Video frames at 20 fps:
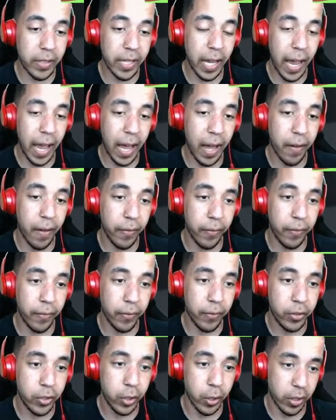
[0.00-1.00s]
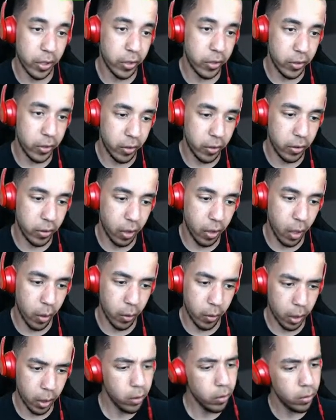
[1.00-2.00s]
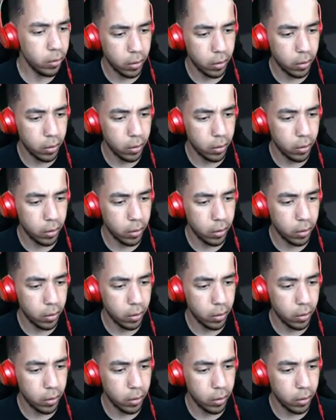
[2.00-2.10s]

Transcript: to have, so there's, oh no.